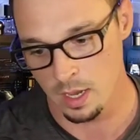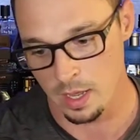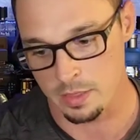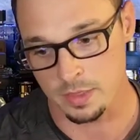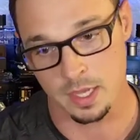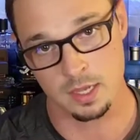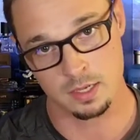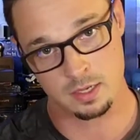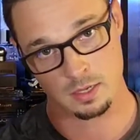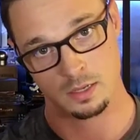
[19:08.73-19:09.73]
I
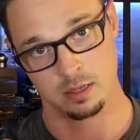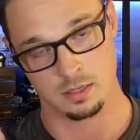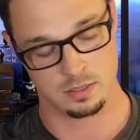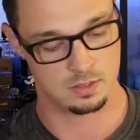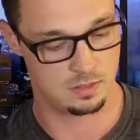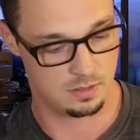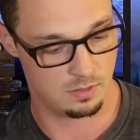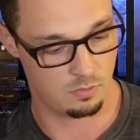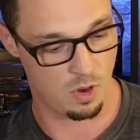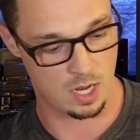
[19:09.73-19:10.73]
think
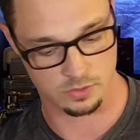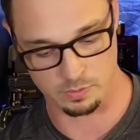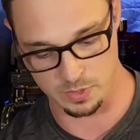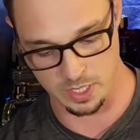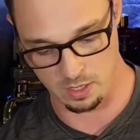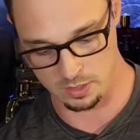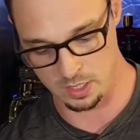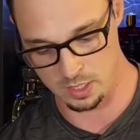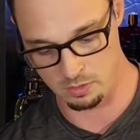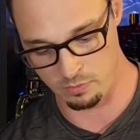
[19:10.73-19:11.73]
Ross from
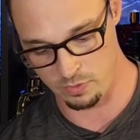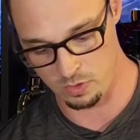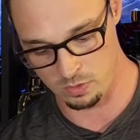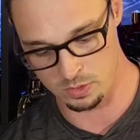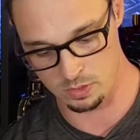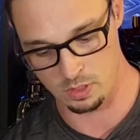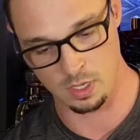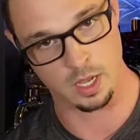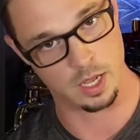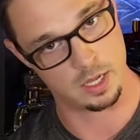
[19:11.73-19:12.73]
TLTG Reviews
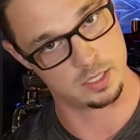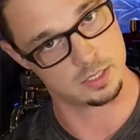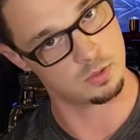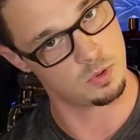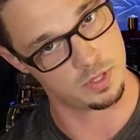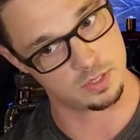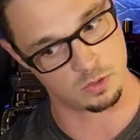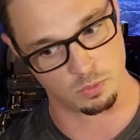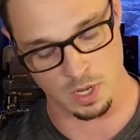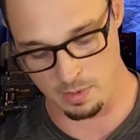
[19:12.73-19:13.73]
uh, is the one that
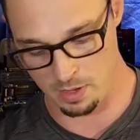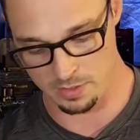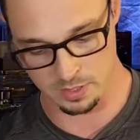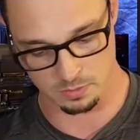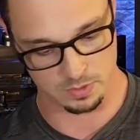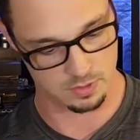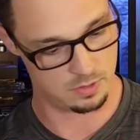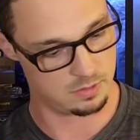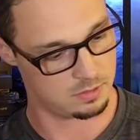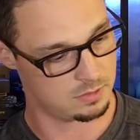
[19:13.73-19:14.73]
told me about this one too.